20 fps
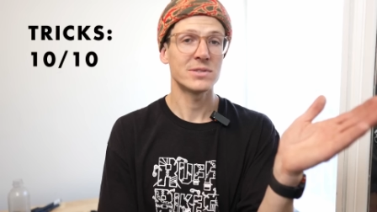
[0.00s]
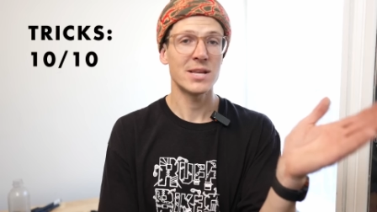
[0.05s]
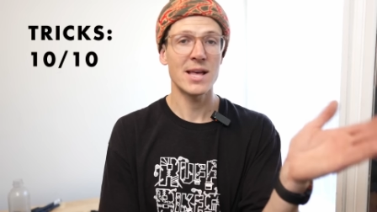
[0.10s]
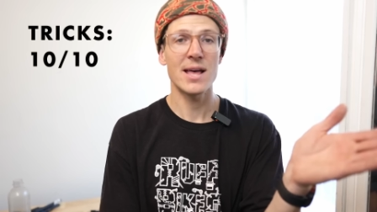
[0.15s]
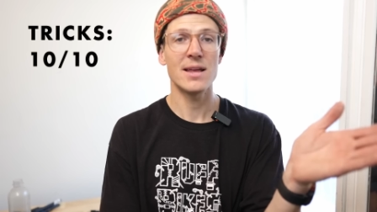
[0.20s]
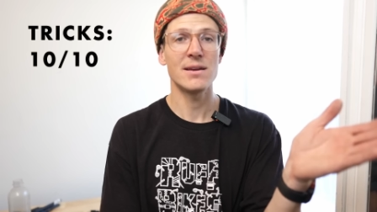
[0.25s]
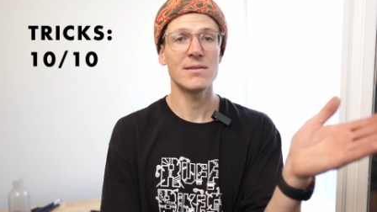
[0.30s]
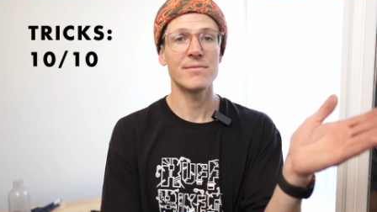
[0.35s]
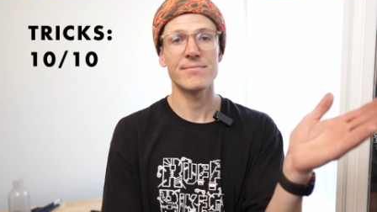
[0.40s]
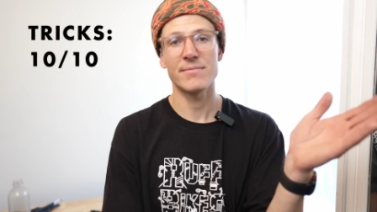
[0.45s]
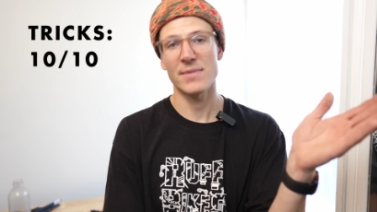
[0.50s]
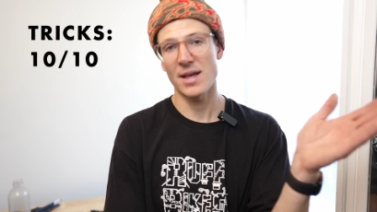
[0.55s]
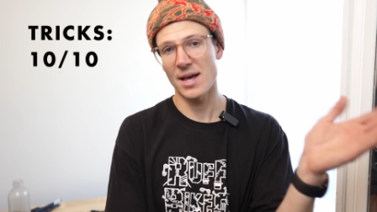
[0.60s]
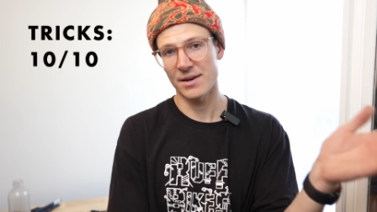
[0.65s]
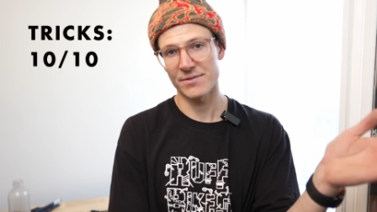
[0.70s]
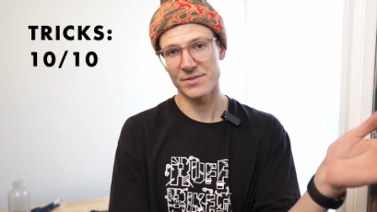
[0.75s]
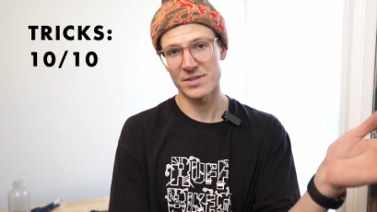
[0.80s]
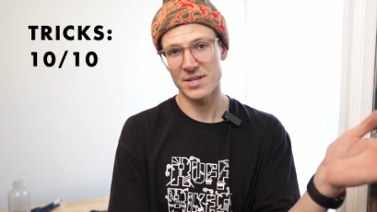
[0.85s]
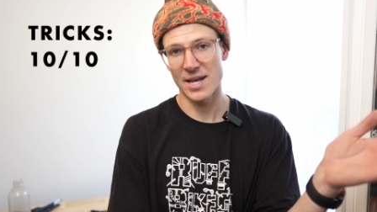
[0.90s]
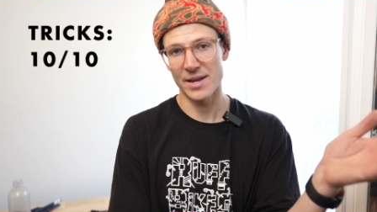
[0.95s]
10
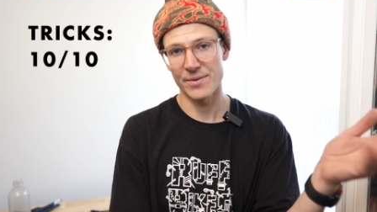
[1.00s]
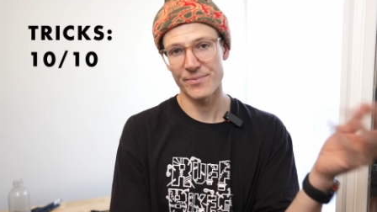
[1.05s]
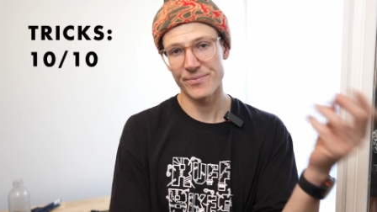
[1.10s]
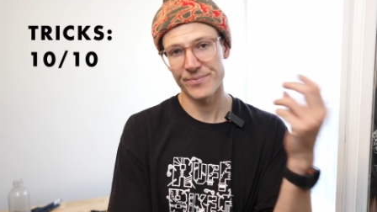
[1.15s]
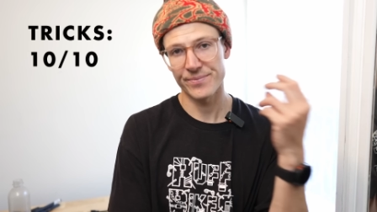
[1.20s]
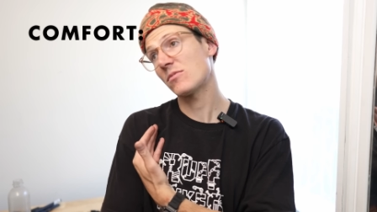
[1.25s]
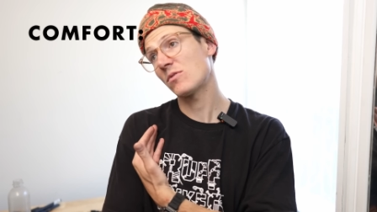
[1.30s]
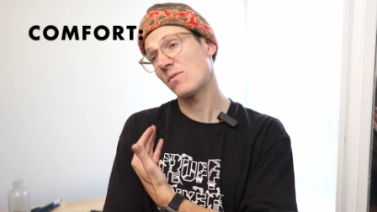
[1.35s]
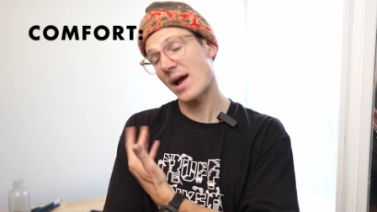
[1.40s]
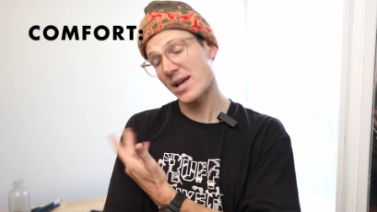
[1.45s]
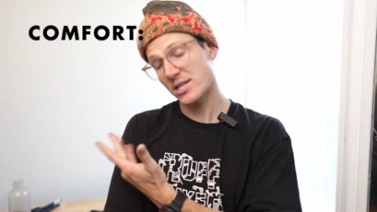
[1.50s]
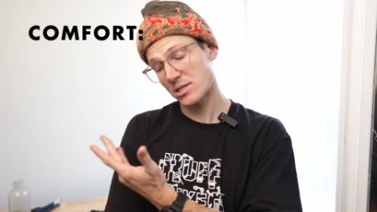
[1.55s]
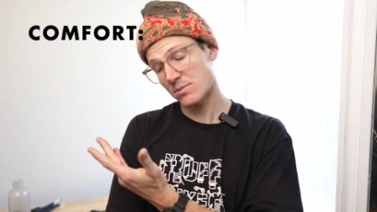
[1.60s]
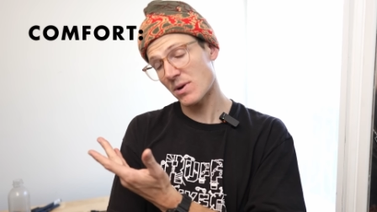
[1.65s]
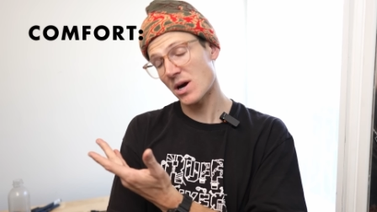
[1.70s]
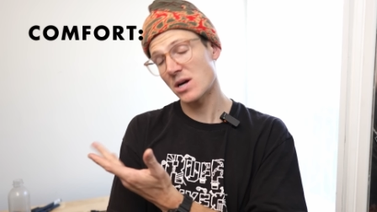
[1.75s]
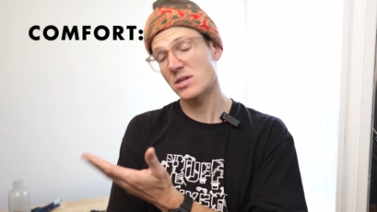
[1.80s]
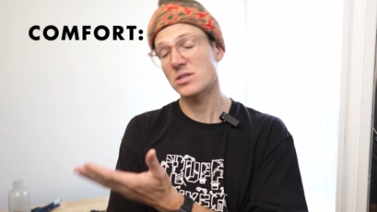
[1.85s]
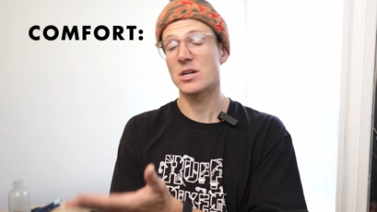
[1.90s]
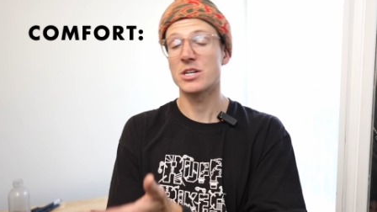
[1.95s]
out of 10. Riser
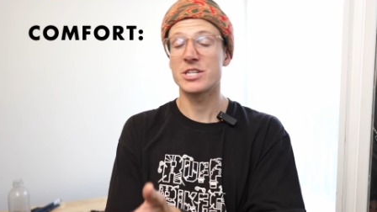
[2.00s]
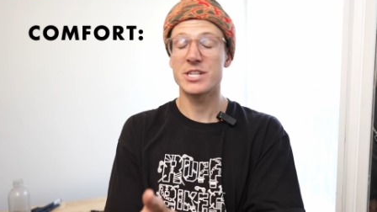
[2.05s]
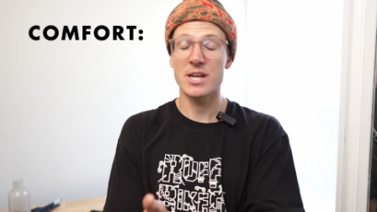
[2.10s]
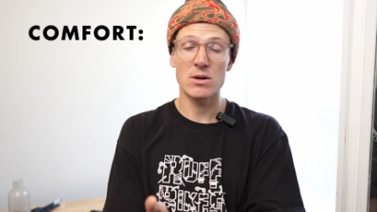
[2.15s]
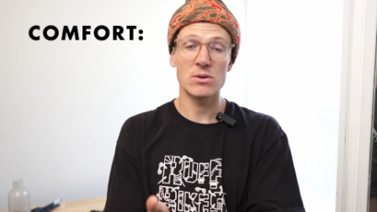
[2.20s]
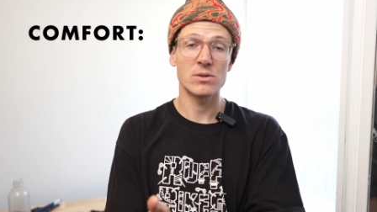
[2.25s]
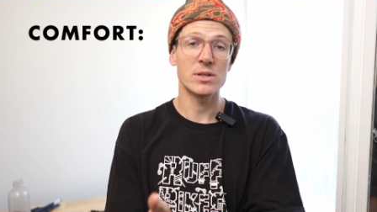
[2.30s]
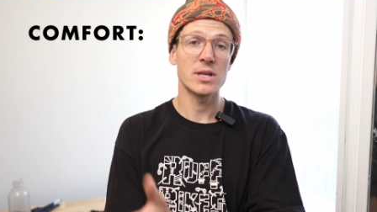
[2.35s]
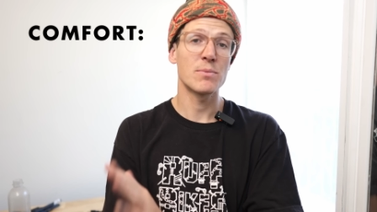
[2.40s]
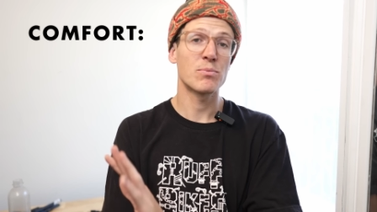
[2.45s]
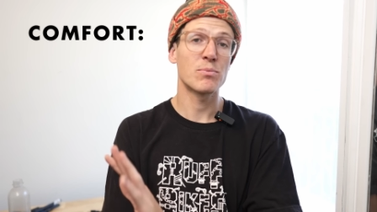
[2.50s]
bars are generally